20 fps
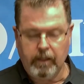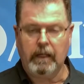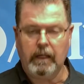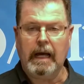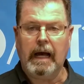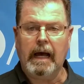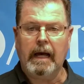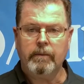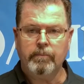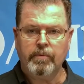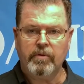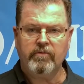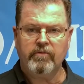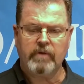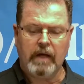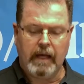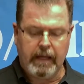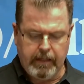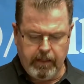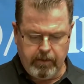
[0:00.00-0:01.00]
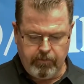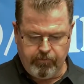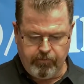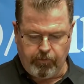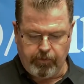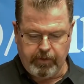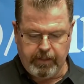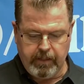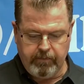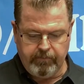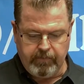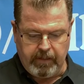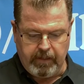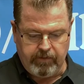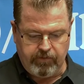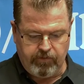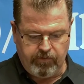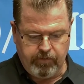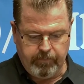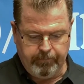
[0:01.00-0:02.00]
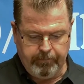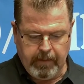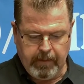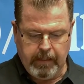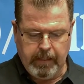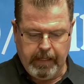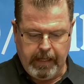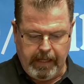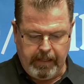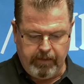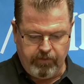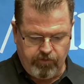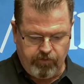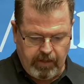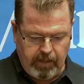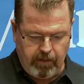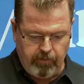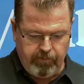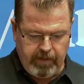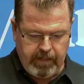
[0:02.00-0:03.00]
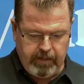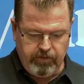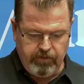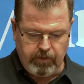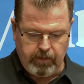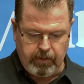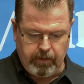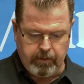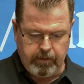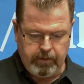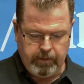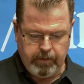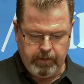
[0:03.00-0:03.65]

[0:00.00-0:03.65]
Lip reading: God provided forgiveness and salvation